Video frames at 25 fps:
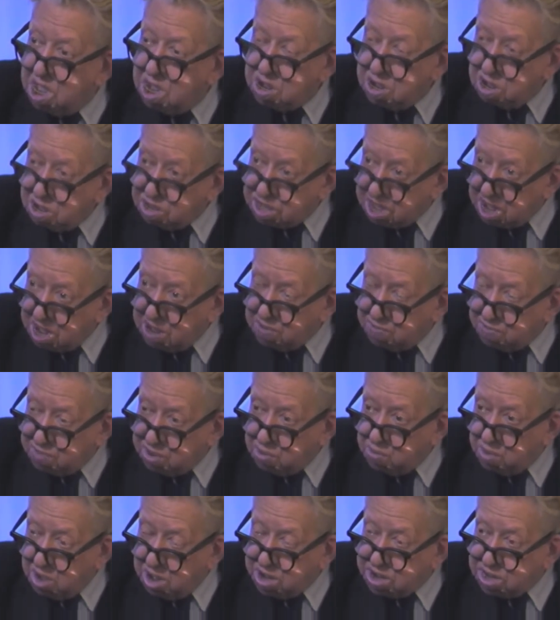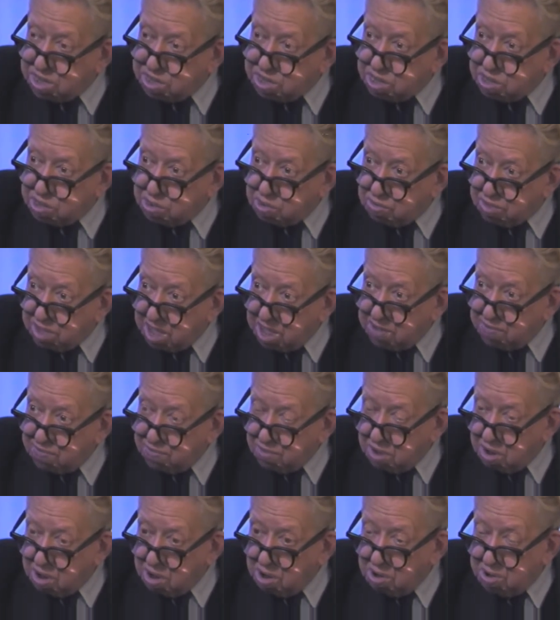because mm -hmm. I had been wanting to do that for
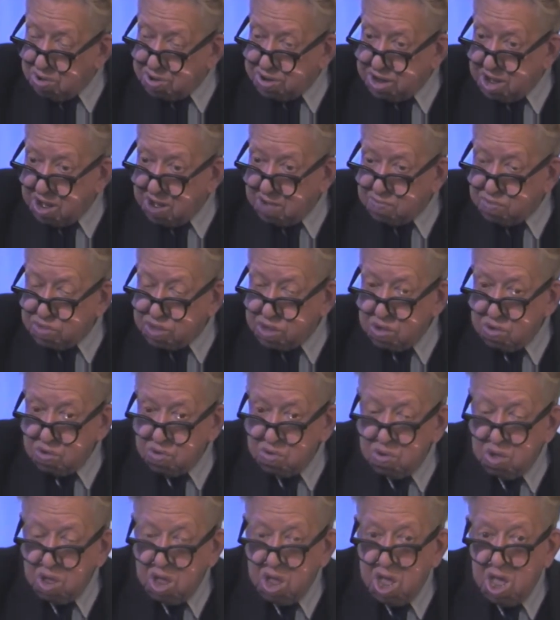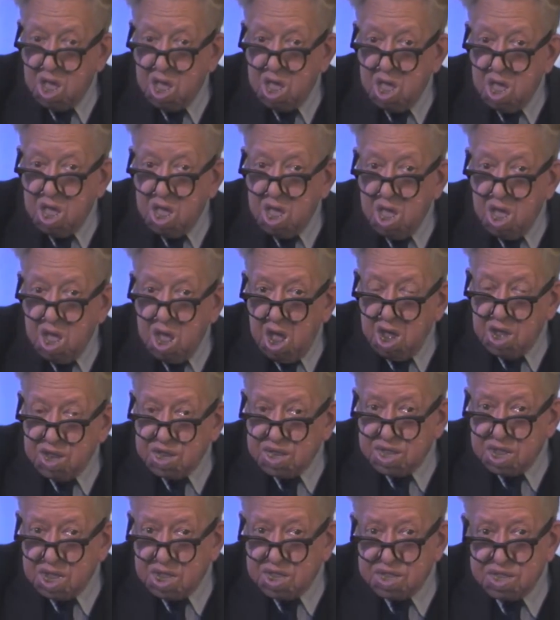a long time too. And
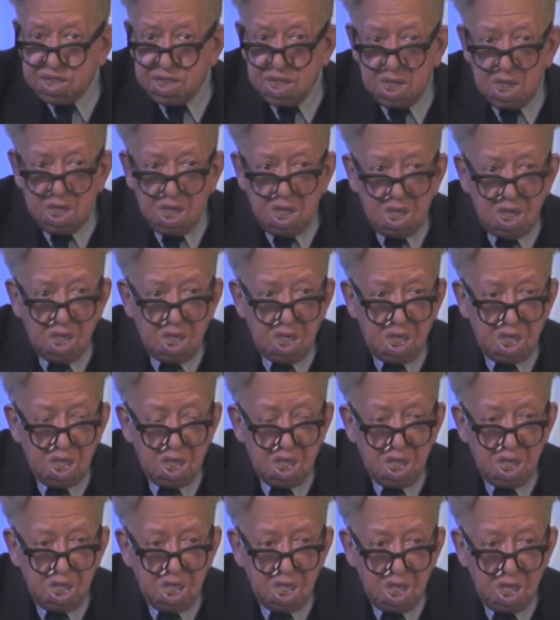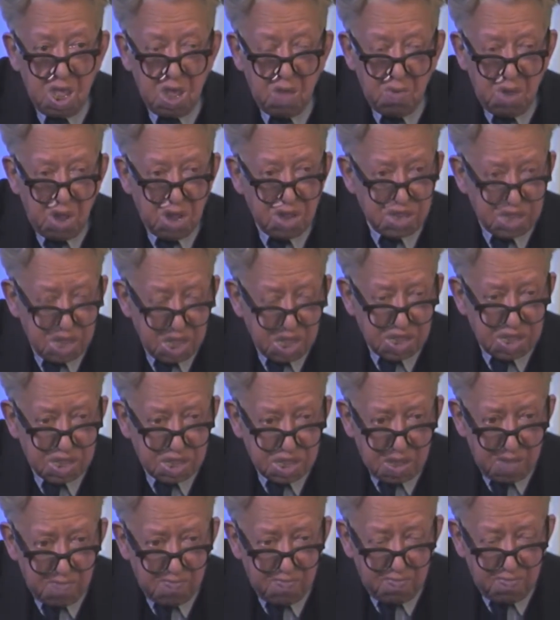since, uh, well, since
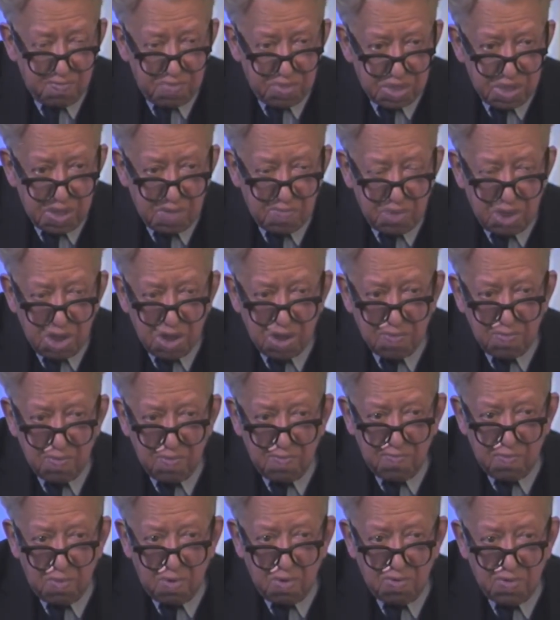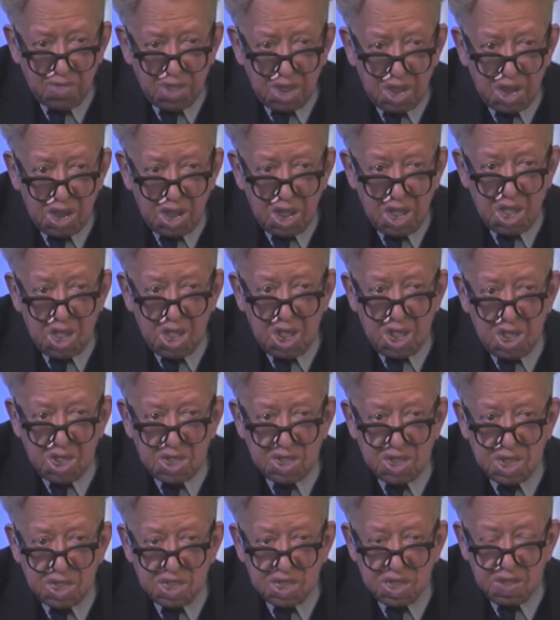some, some years before then,
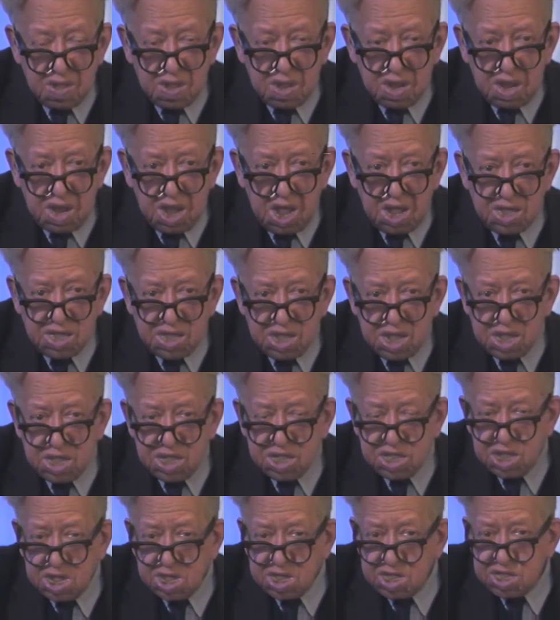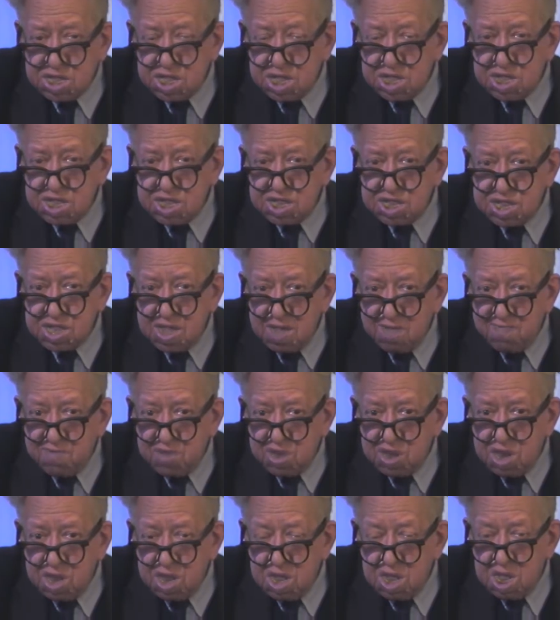since 1967
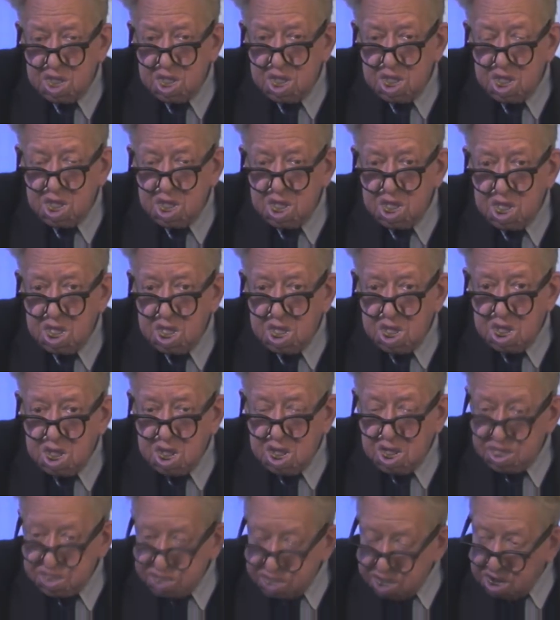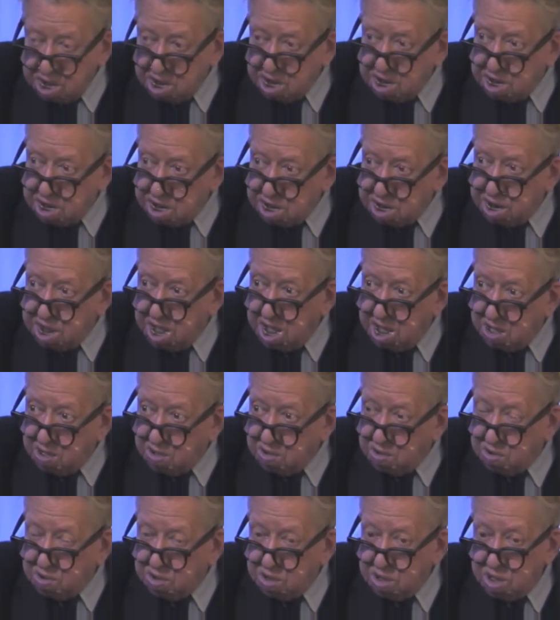until
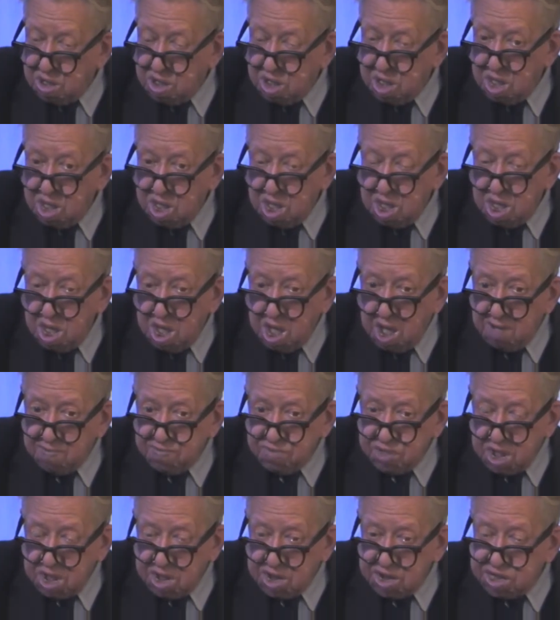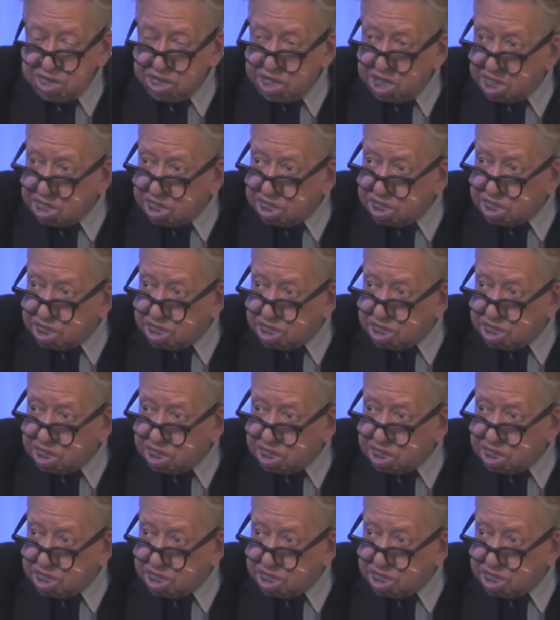now, I've done six